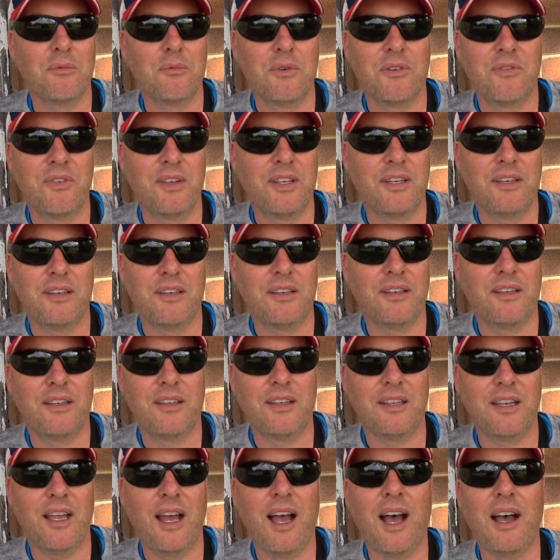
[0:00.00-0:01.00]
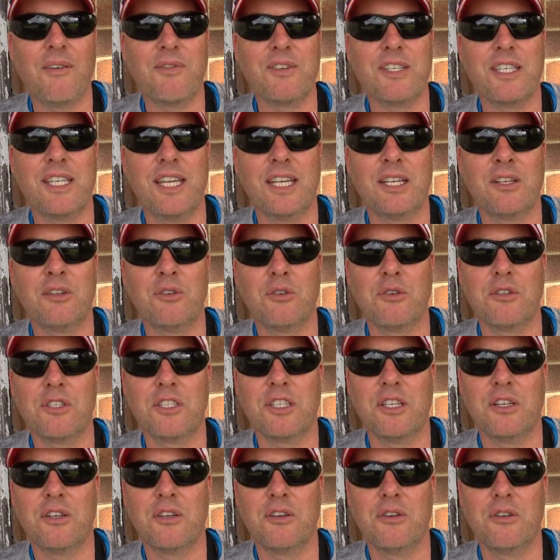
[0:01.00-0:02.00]
within half a second or
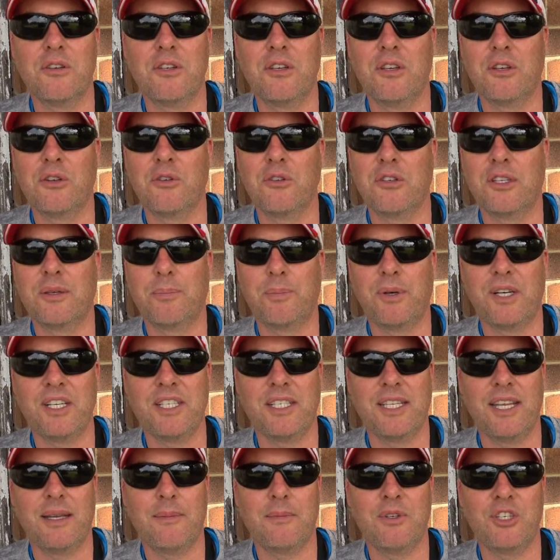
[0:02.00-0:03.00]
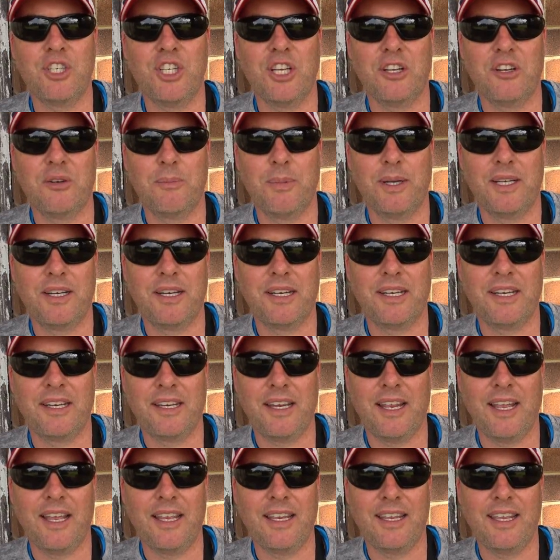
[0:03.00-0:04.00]
so, you're good to press that shutter button
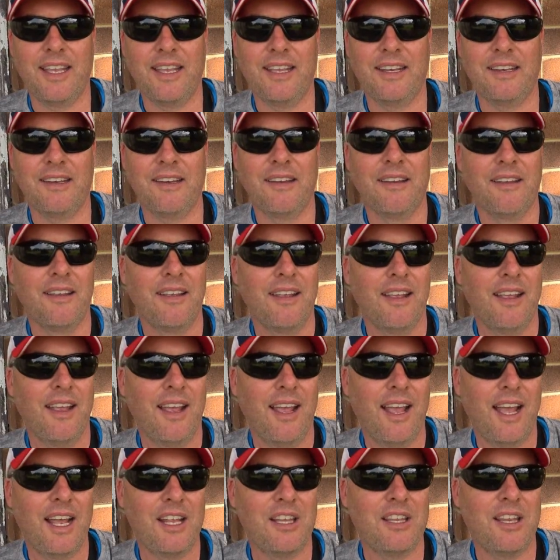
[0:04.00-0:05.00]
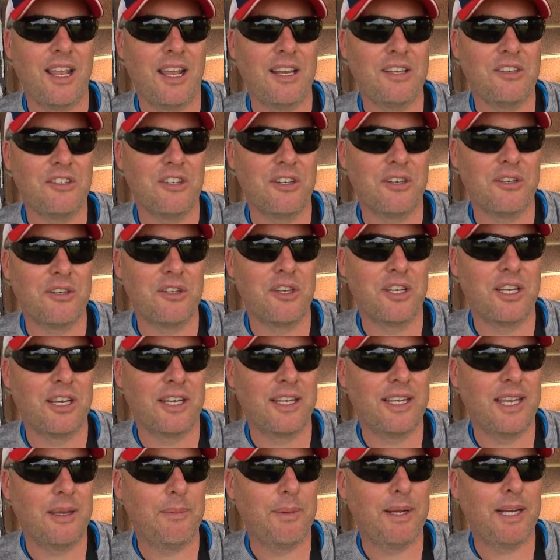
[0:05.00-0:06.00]
again, and you
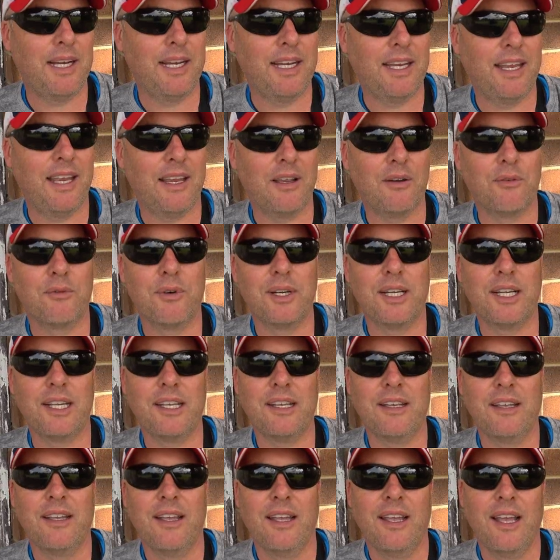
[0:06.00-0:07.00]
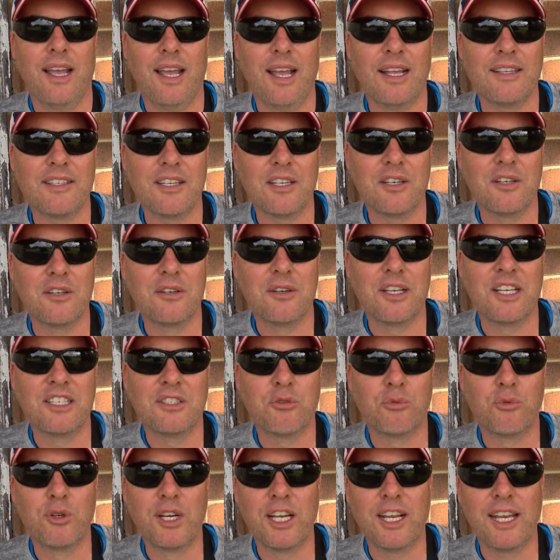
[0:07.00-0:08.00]
can keep clicking away. So
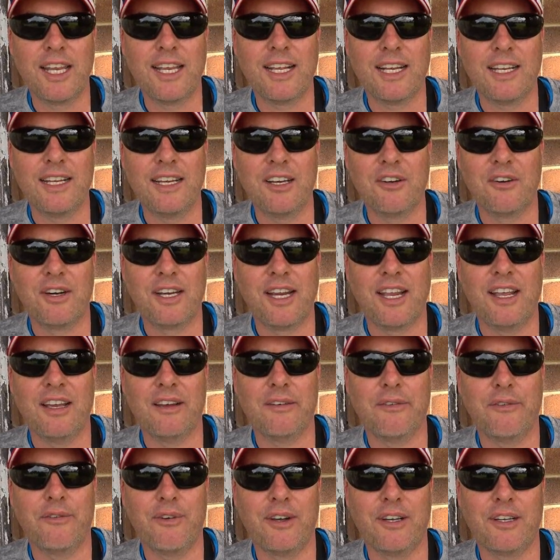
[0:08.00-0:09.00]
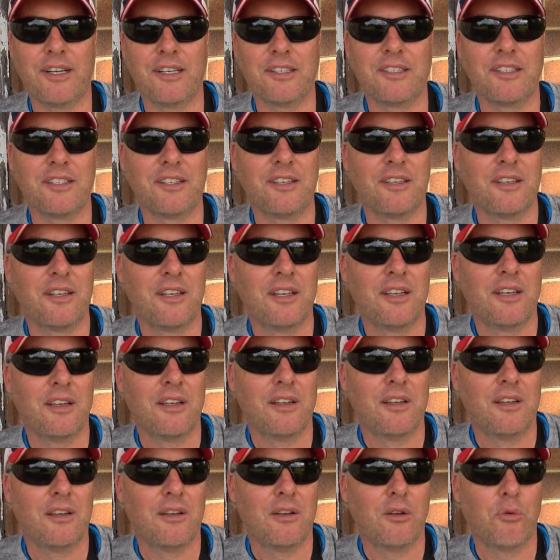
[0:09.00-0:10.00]
it's really clearing out fast.
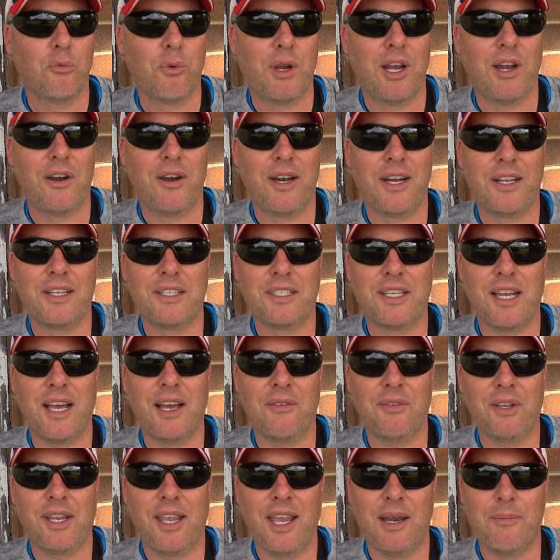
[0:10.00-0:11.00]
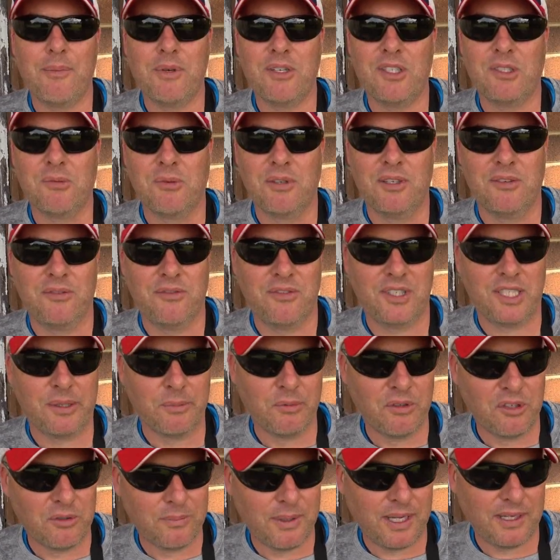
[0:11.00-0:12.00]
Whereas other cameras with
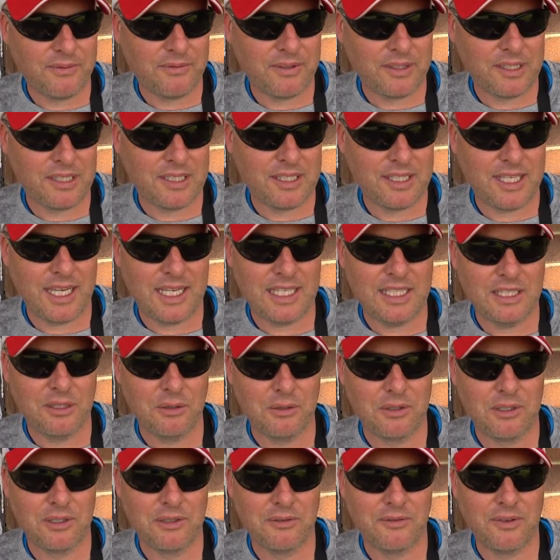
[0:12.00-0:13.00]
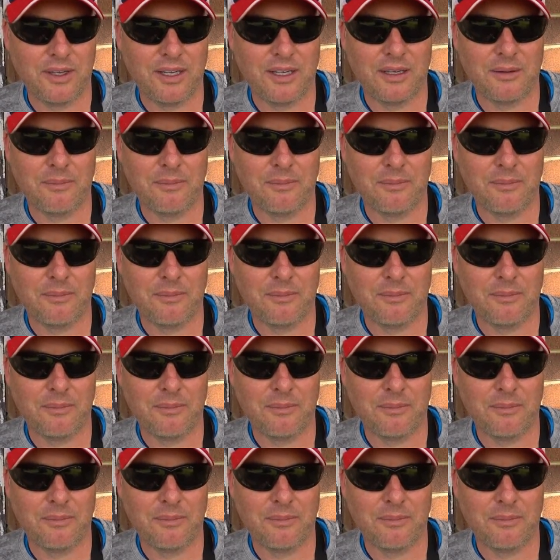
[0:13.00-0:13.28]
small buffers, they sort of,